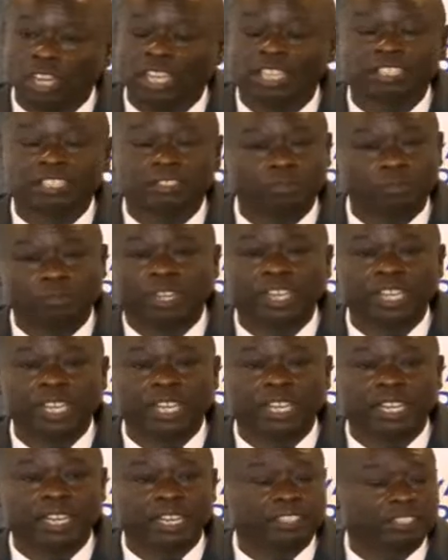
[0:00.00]
collect
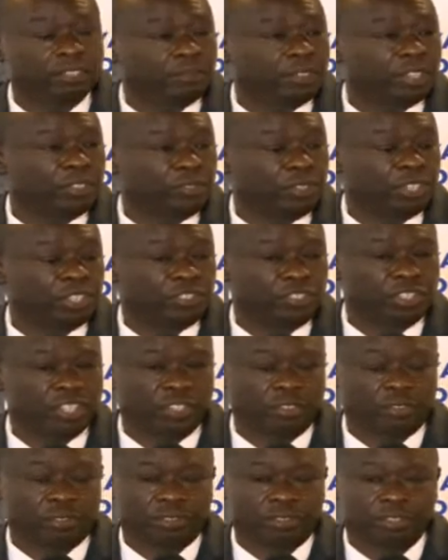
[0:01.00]
very aggressively three
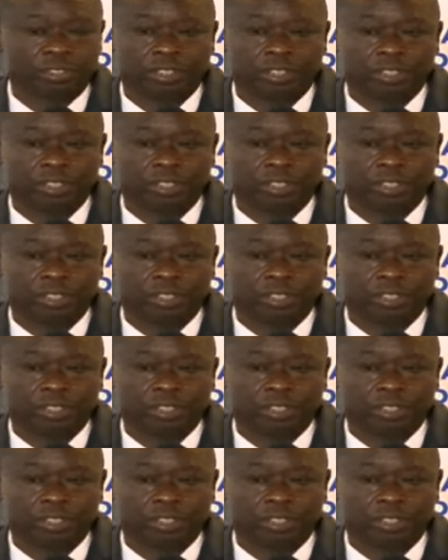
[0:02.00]
trillion.